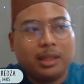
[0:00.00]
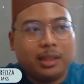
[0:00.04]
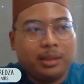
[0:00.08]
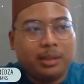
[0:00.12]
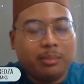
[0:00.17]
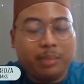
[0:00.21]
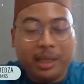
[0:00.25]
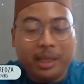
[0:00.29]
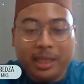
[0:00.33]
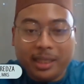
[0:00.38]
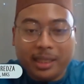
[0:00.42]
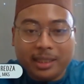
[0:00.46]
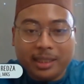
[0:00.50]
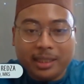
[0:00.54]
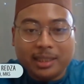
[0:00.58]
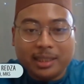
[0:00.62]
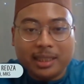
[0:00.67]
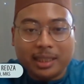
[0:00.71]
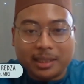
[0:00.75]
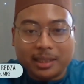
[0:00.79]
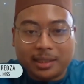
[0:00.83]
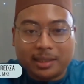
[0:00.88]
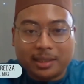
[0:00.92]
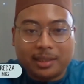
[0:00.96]
being
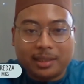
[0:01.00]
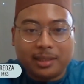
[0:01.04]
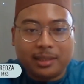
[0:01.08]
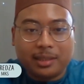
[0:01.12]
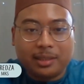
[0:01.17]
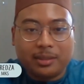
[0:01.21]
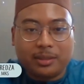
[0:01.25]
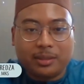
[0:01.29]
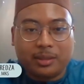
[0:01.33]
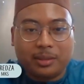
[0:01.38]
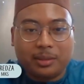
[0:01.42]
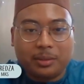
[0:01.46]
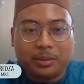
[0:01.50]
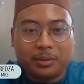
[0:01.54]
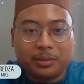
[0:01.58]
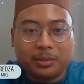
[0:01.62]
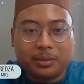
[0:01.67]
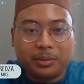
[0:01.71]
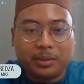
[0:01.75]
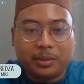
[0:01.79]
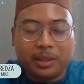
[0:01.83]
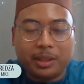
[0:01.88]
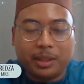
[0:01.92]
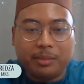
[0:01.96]
just,
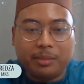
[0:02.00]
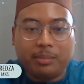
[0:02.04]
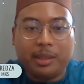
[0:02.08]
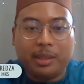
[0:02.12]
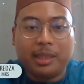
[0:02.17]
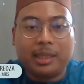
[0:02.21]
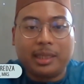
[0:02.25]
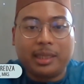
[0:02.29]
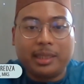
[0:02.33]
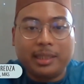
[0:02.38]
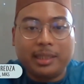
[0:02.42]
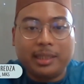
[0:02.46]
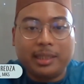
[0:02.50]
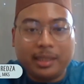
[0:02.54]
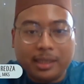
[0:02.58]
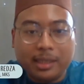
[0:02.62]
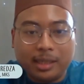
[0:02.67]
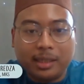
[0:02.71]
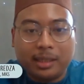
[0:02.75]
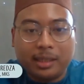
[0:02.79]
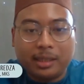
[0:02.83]
okay, being adil